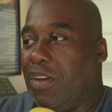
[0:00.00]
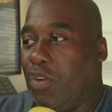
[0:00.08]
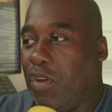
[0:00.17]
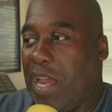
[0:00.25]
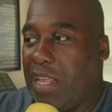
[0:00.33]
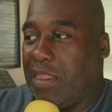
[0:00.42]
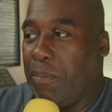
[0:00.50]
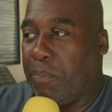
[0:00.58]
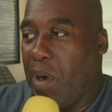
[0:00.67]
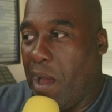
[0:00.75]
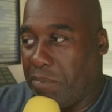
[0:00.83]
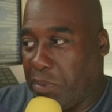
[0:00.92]
Create the
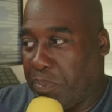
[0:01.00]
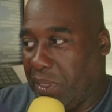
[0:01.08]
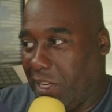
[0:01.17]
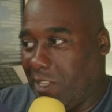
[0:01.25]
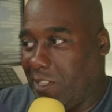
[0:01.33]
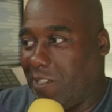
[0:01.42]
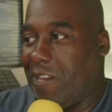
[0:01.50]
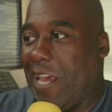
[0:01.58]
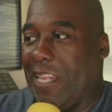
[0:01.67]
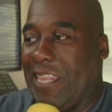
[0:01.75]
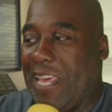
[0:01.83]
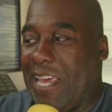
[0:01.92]
prompt, please.
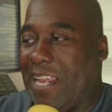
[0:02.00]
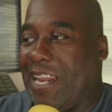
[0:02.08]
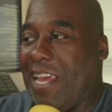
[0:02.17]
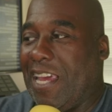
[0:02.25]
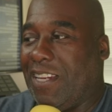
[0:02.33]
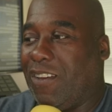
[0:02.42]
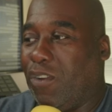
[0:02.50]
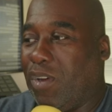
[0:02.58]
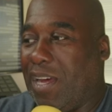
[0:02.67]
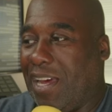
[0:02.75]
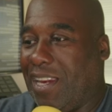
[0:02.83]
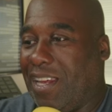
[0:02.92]
And then it
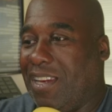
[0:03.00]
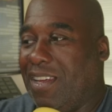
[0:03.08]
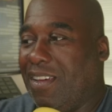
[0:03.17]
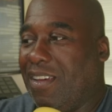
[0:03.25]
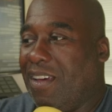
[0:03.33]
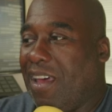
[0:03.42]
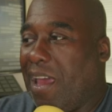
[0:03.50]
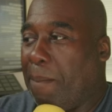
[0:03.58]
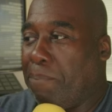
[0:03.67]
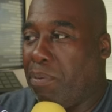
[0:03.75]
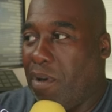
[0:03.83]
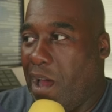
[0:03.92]
created a
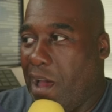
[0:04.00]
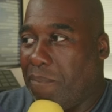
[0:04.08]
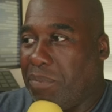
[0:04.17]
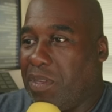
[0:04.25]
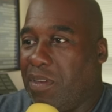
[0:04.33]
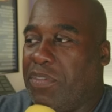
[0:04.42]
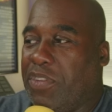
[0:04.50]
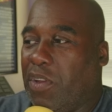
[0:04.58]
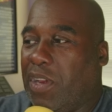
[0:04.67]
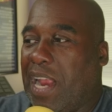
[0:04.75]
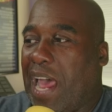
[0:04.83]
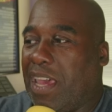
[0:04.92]
prompt so
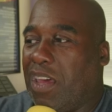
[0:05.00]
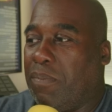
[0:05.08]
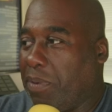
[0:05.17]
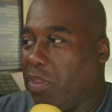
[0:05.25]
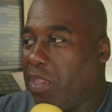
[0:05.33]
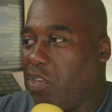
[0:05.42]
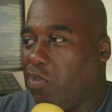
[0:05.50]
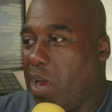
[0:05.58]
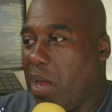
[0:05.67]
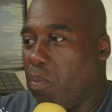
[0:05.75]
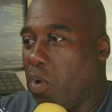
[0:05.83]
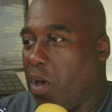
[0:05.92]
that I could build this
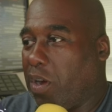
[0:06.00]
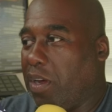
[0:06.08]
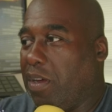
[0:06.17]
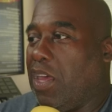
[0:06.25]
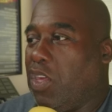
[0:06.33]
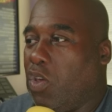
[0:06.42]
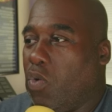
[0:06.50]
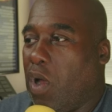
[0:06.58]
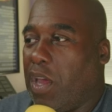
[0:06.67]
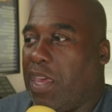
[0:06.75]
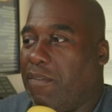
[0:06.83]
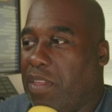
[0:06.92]
framework. You
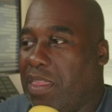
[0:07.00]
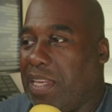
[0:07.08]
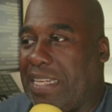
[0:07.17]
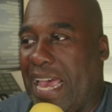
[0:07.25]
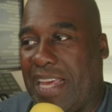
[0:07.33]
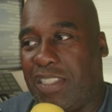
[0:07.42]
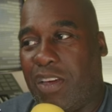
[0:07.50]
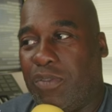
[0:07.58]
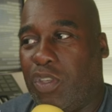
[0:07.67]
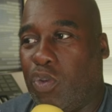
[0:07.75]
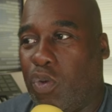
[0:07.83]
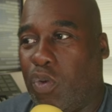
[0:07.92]
are given the task
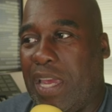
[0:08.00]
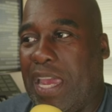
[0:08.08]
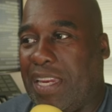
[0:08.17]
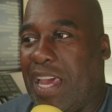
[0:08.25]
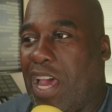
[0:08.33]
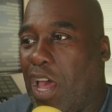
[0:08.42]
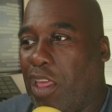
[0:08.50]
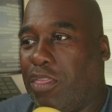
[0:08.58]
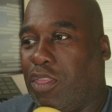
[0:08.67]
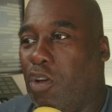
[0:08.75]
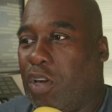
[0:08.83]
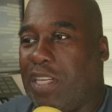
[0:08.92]
of to create a
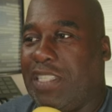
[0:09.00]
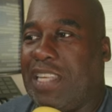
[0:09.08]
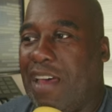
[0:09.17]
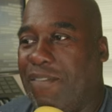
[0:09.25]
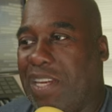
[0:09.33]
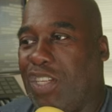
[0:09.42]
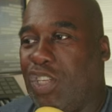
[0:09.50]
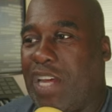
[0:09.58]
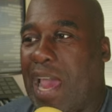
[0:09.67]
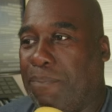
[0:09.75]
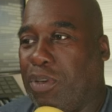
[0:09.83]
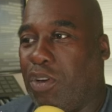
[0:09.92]
37
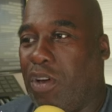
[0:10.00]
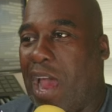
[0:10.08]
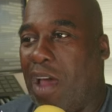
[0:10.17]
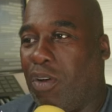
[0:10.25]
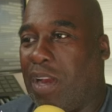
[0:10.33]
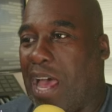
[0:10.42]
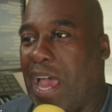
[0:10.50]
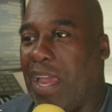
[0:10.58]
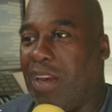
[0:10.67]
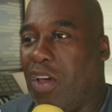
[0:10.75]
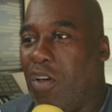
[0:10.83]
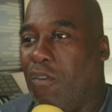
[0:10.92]
chapter
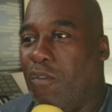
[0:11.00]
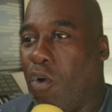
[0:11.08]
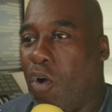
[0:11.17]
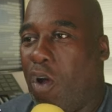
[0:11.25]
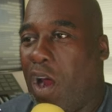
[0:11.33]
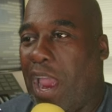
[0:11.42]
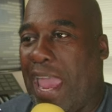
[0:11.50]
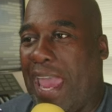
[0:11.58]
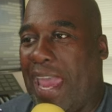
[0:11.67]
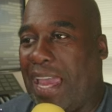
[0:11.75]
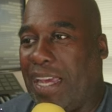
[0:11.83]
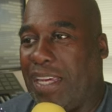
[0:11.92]
outline for
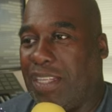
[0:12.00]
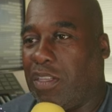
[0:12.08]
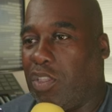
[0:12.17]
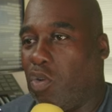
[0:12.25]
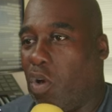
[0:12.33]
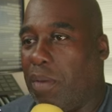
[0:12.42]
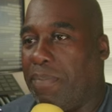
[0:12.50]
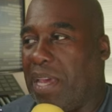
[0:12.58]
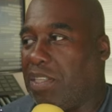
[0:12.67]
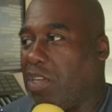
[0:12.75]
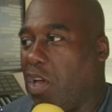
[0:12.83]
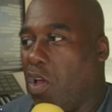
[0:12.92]
a story
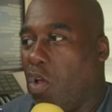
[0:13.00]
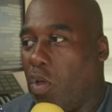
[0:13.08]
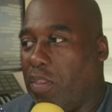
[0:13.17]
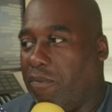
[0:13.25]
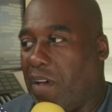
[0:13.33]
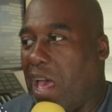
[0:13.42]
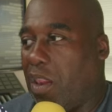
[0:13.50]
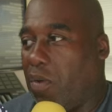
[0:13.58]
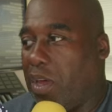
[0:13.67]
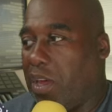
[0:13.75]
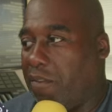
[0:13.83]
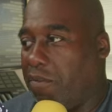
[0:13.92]
based on the
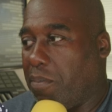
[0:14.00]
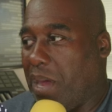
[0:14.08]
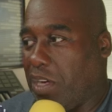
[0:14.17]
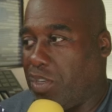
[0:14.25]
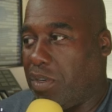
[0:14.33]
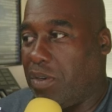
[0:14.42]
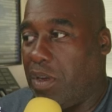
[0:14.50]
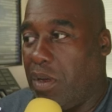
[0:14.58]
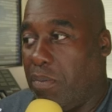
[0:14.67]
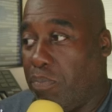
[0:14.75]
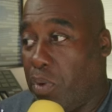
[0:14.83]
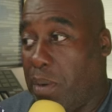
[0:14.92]
following information
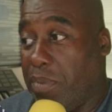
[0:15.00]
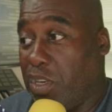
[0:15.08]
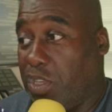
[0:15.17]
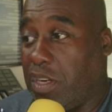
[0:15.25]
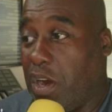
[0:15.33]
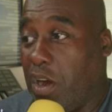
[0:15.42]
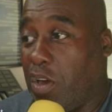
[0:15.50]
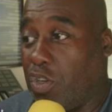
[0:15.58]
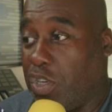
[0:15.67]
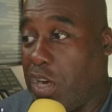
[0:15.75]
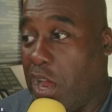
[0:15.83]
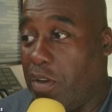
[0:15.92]
premise, scenario,
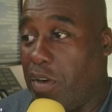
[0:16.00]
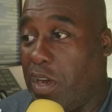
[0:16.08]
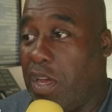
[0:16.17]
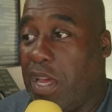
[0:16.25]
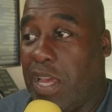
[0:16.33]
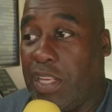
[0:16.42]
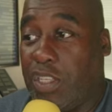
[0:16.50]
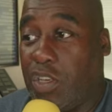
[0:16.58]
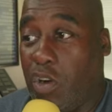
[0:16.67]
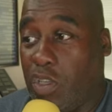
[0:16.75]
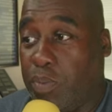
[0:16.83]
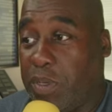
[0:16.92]
genre.
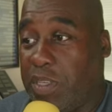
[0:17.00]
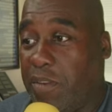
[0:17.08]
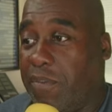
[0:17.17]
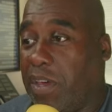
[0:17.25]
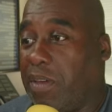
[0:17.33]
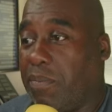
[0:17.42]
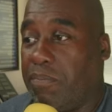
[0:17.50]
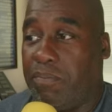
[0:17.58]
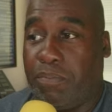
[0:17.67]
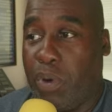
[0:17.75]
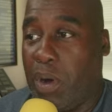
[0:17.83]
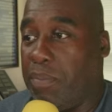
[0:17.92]
Insert specific
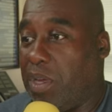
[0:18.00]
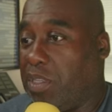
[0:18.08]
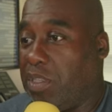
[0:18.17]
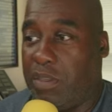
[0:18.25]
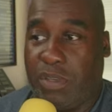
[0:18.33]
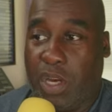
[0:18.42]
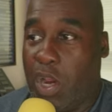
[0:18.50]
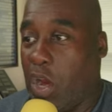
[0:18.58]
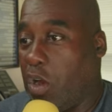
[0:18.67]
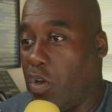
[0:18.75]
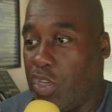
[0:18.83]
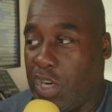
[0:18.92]
premise,
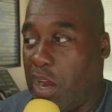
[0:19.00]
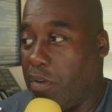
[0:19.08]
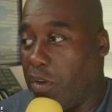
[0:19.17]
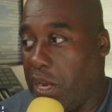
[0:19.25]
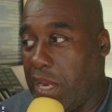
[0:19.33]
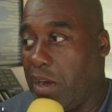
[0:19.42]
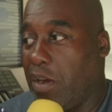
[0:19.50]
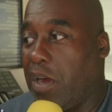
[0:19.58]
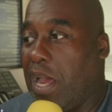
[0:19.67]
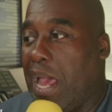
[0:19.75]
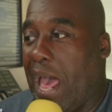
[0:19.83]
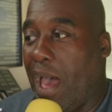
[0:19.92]
scenario, genre here,
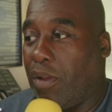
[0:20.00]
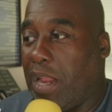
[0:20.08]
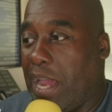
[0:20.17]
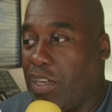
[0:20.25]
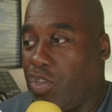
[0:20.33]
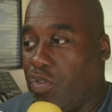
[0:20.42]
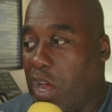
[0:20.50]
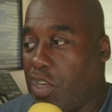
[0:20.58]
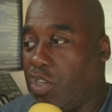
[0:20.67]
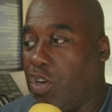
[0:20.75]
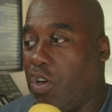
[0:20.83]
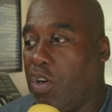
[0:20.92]
outline
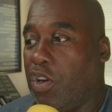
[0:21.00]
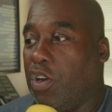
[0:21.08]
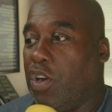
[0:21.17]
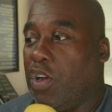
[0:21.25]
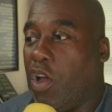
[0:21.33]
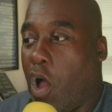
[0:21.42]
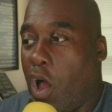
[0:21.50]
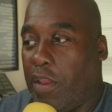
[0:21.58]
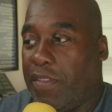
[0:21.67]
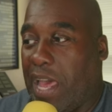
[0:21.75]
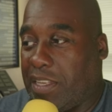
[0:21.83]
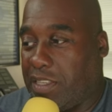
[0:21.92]
structure. All
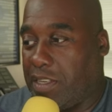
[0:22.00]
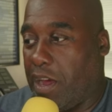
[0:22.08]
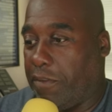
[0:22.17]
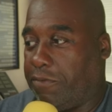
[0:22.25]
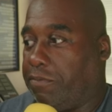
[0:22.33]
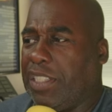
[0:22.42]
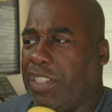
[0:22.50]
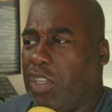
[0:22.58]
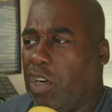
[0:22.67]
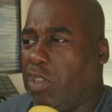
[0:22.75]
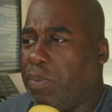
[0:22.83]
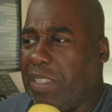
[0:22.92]
of that stuff.
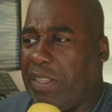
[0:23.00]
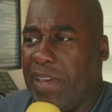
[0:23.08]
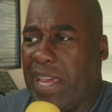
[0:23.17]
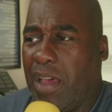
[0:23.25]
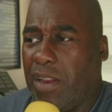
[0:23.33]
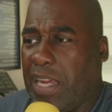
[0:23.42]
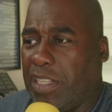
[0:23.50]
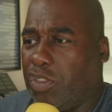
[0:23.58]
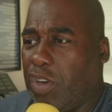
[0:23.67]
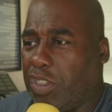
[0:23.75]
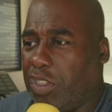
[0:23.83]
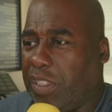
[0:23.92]
Insert specific outline
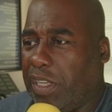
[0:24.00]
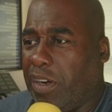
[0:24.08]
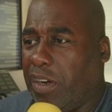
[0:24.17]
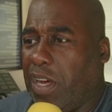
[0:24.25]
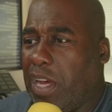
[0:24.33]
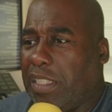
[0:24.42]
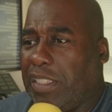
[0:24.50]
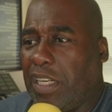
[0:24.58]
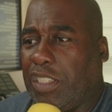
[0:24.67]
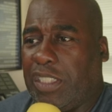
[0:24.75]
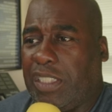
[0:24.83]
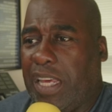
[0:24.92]
structures here,
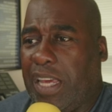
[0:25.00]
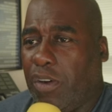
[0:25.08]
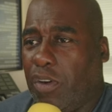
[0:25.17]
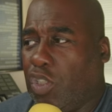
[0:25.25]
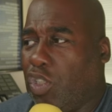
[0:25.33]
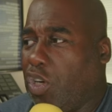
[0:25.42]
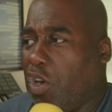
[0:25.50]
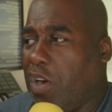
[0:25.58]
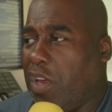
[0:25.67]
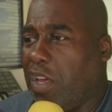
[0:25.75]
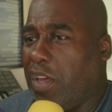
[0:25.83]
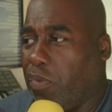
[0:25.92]
such as hero's
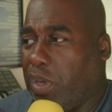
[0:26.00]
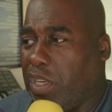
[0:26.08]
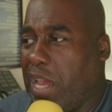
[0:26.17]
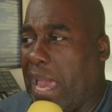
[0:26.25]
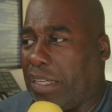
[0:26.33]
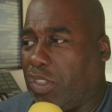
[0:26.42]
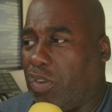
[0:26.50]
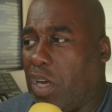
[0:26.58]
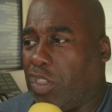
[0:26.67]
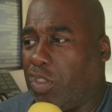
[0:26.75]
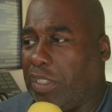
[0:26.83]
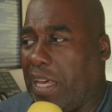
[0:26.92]
journey, three act
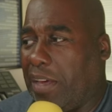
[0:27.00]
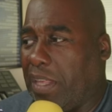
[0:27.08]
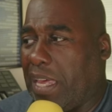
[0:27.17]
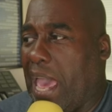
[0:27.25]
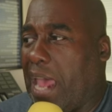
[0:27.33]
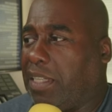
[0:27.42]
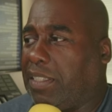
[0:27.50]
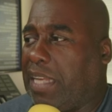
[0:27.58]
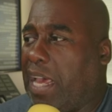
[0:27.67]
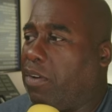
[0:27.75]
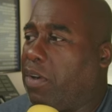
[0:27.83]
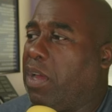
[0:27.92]
structure, save the cat,
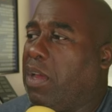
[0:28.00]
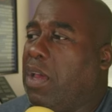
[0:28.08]
etc.